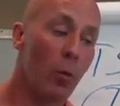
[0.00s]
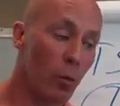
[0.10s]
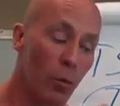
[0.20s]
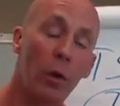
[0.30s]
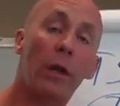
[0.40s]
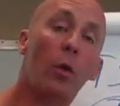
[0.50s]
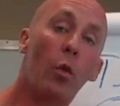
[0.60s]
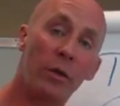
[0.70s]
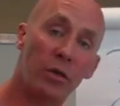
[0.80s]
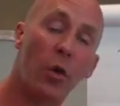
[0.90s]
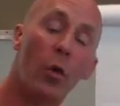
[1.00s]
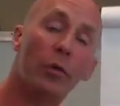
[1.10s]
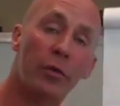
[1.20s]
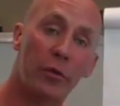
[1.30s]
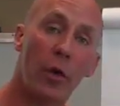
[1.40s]
really which
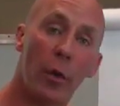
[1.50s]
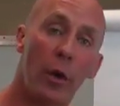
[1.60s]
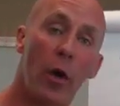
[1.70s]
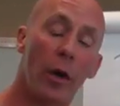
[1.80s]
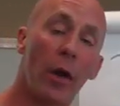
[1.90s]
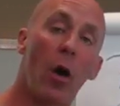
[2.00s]
course is going on.